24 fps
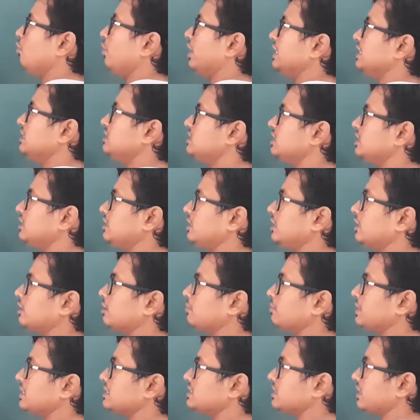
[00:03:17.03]
YZ
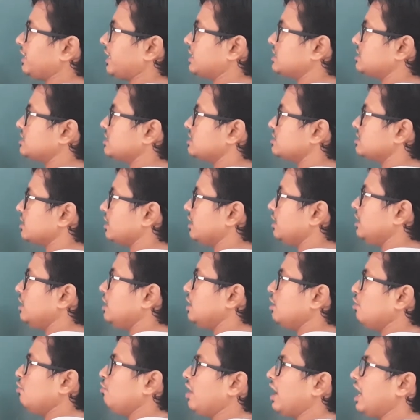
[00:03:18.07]
determines X is
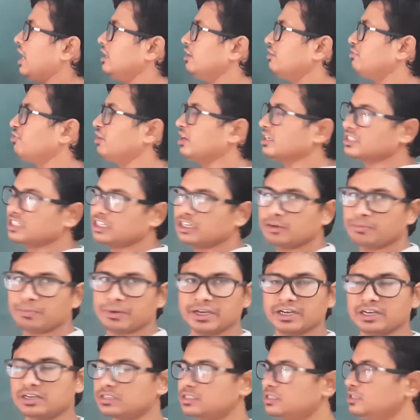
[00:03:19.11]
a valid function
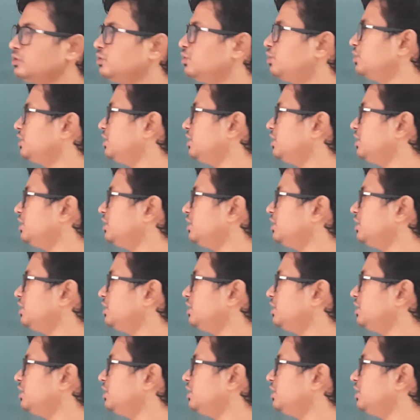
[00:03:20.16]
dependency. No